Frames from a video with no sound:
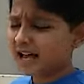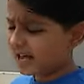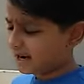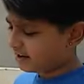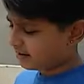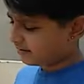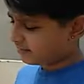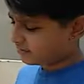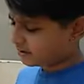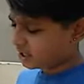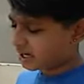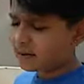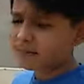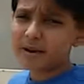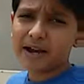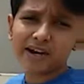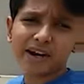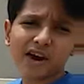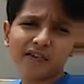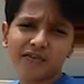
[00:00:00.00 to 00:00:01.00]
and
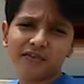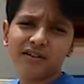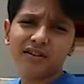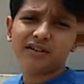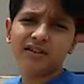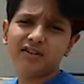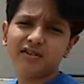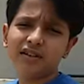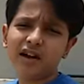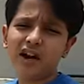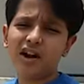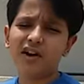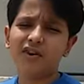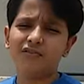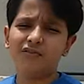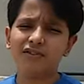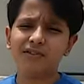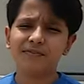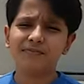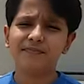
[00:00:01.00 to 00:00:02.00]
come back
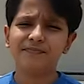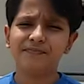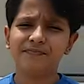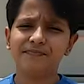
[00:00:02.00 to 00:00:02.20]
after.